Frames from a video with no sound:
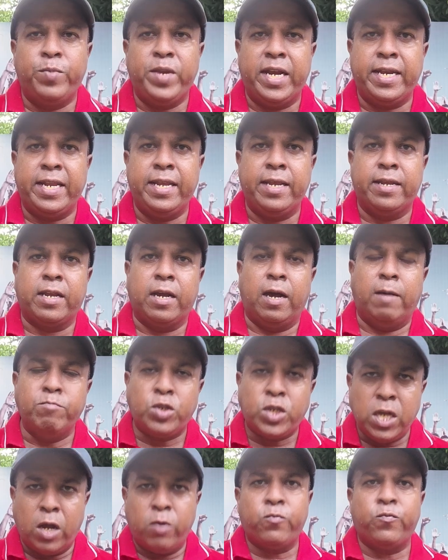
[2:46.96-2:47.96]
that he
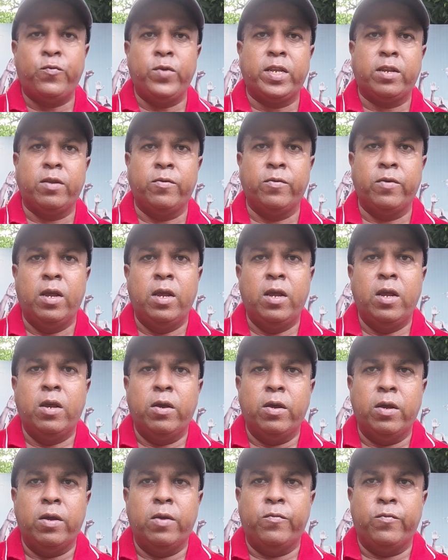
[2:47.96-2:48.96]
comes out with
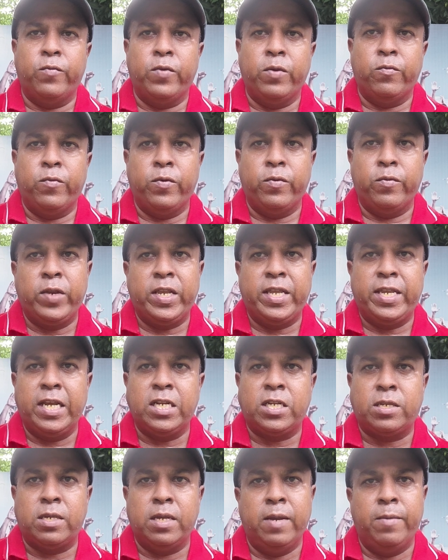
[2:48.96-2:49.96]
uh, with, with,
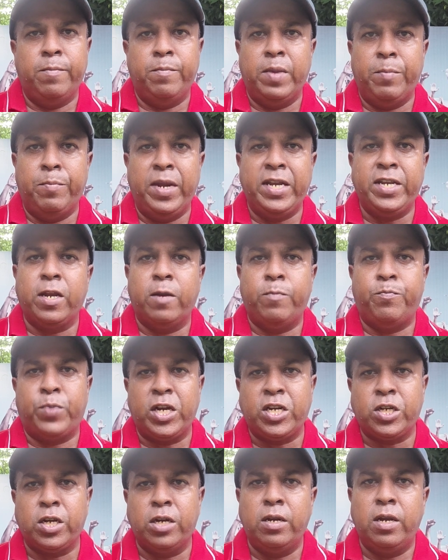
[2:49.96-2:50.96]
this um, mental
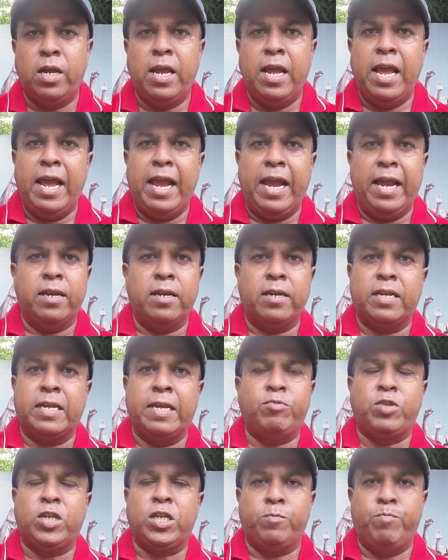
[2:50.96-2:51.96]
pressure and
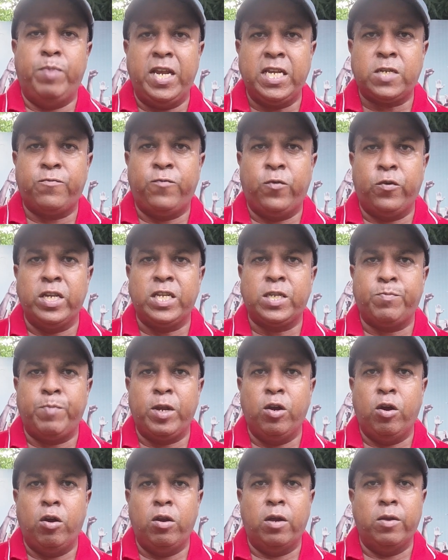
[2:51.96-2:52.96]
gives his best for East
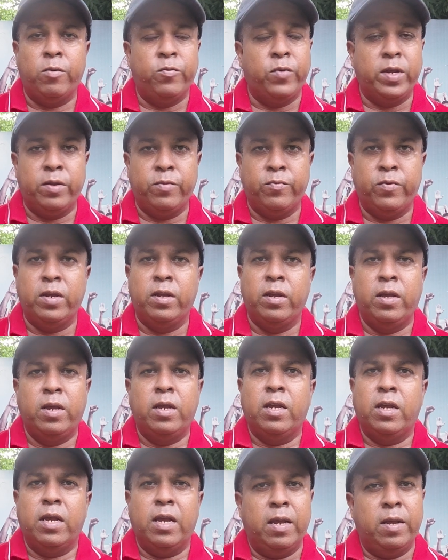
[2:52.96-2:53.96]
Bengal. Uh, we, we,
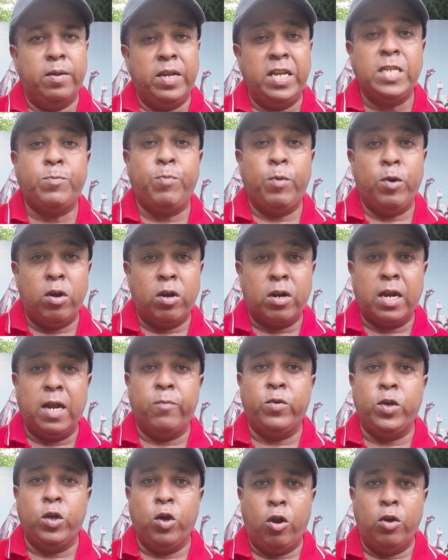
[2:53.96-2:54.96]
uh, East Bengal
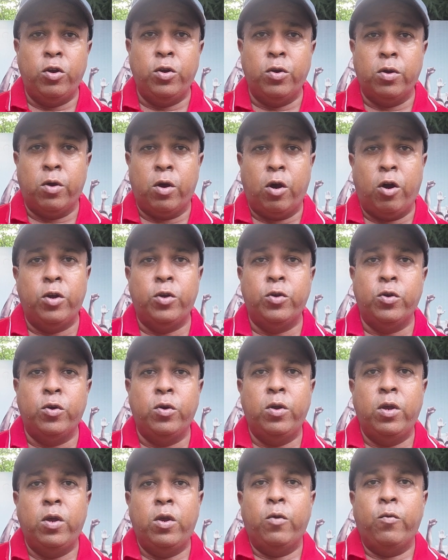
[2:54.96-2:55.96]
club, we all all
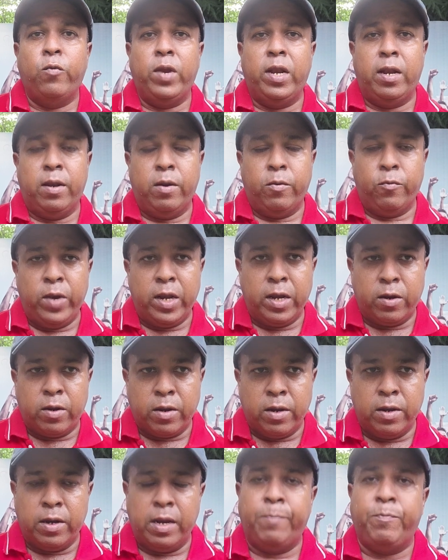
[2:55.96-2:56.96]
know will, will
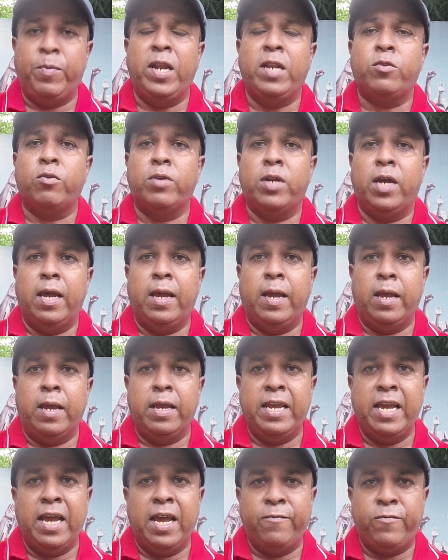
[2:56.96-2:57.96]
uh, appeal to the uh,
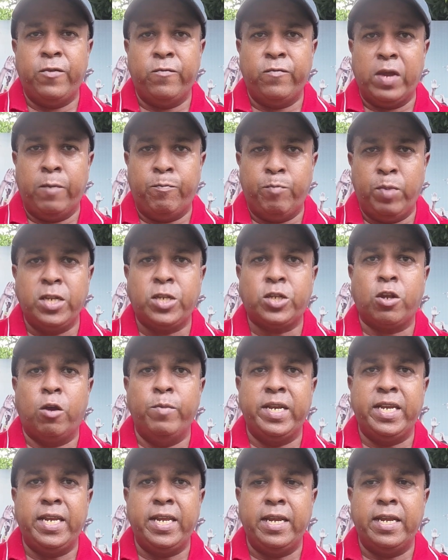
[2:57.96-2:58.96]
AIFF Appeals
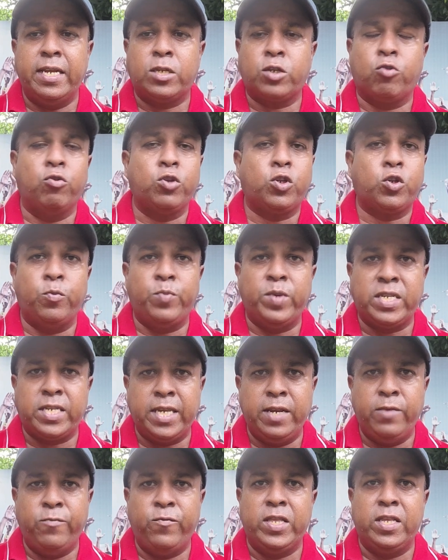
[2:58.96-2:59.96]
Committee. It's goes to be
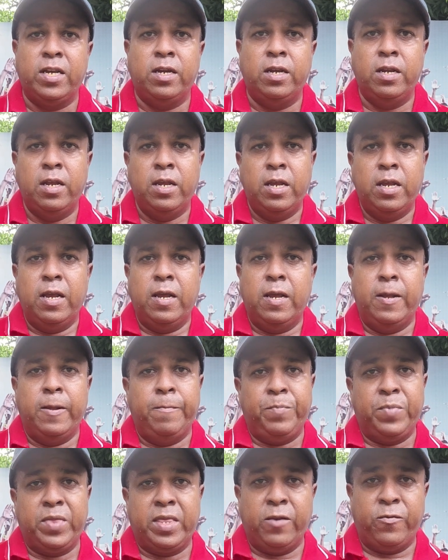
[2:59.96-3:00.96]
seen whether
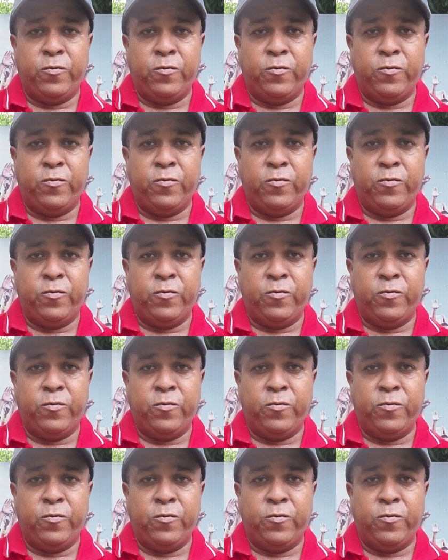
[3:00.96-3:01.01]
um, the